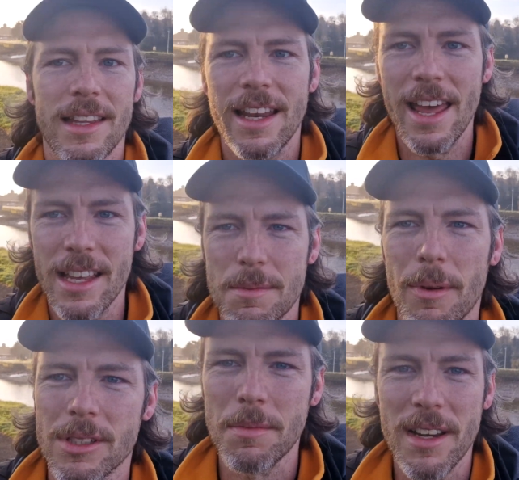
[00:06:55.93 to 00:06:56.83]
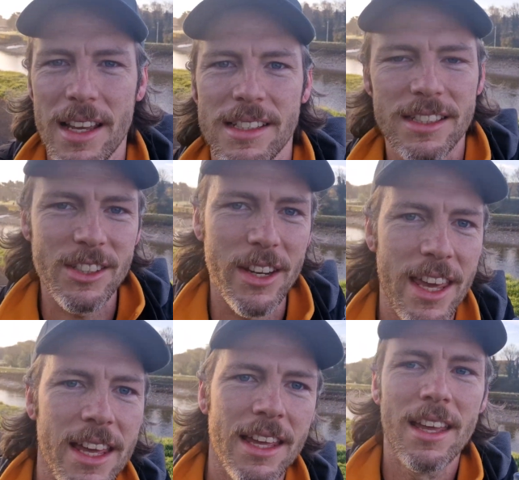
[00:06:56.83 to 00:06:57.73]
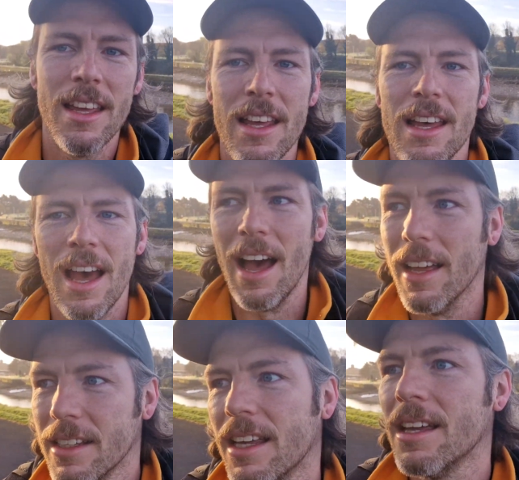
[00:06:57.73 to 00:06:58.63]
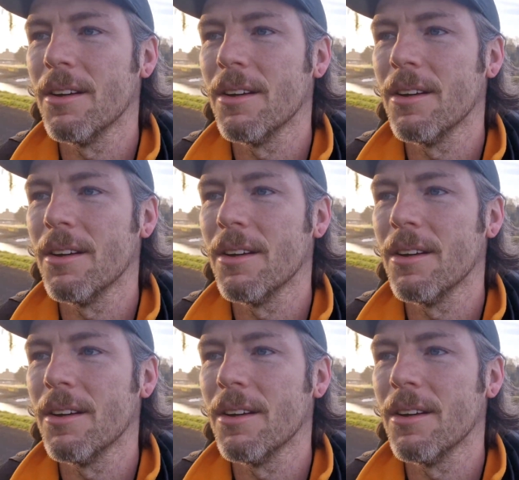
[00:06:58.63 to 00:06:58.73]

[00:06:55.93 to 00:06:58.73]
Today it's supposed to be nice and sunny and